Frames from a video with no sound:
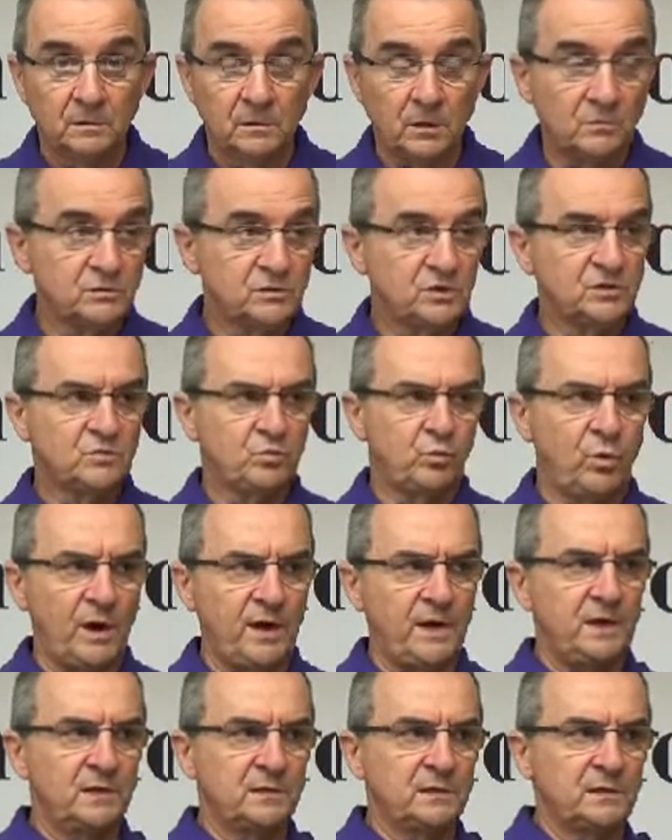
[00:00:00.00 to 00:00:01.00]
Don't just
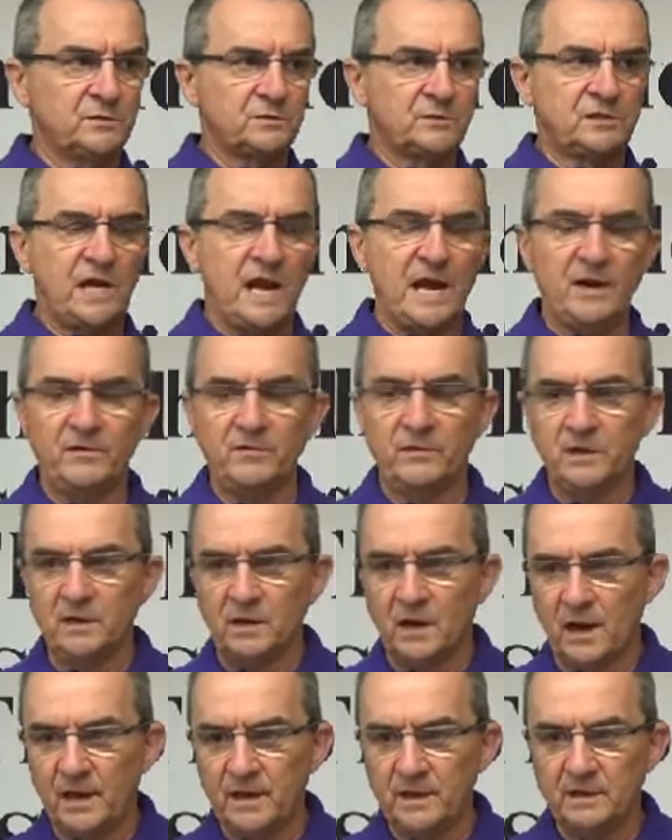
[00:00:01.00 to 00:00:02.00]
wait until Saturday
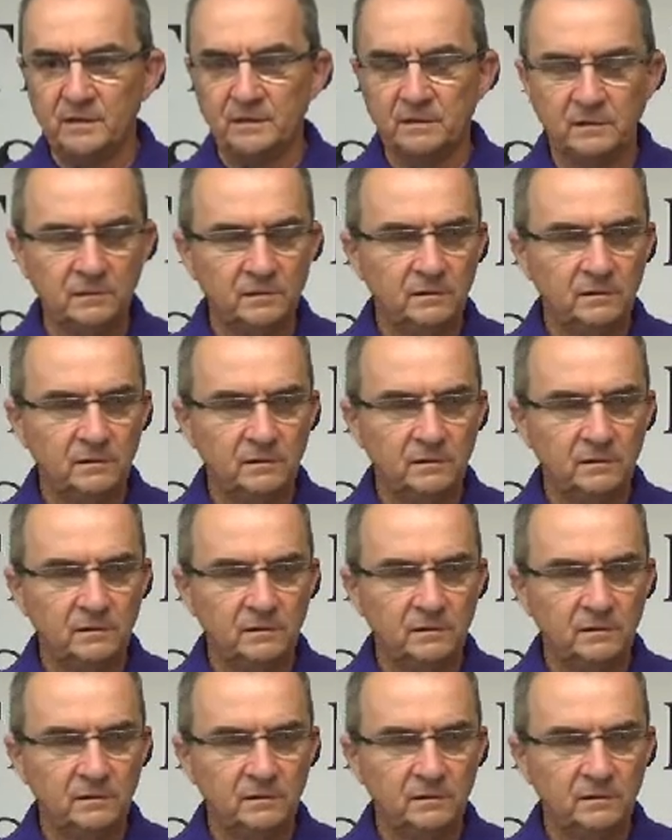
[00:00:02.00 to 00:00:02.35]
night,